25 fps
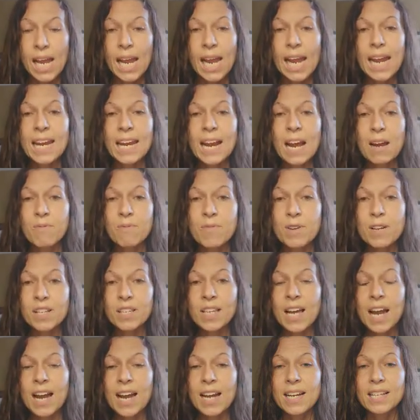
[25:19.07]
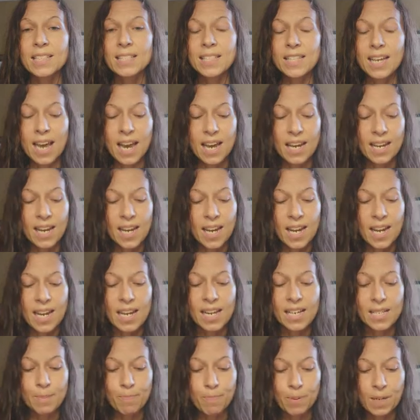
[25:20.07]
And I realized that
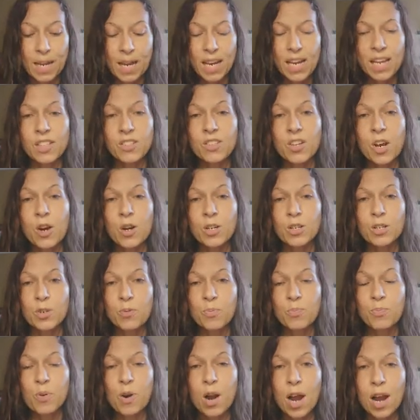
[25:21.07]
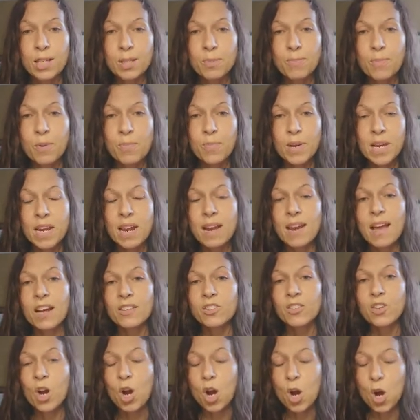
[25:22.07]
his plans are to prosper me and
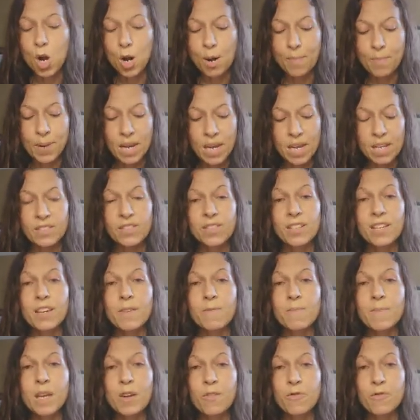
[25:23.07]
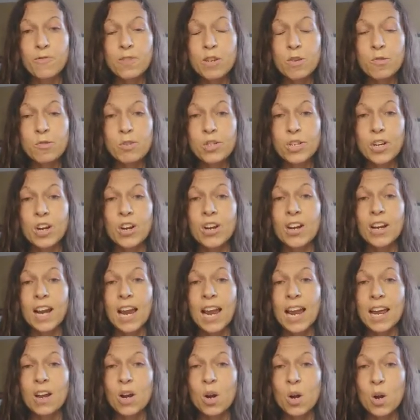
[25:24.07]
not to harm me, and to give me a future
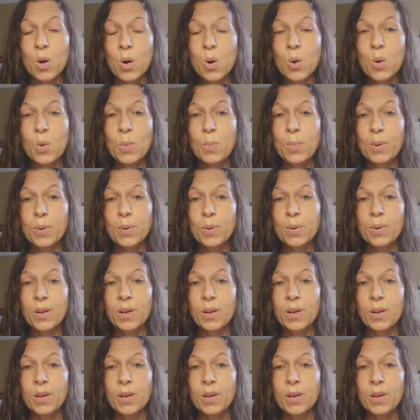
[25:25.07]
and a hope.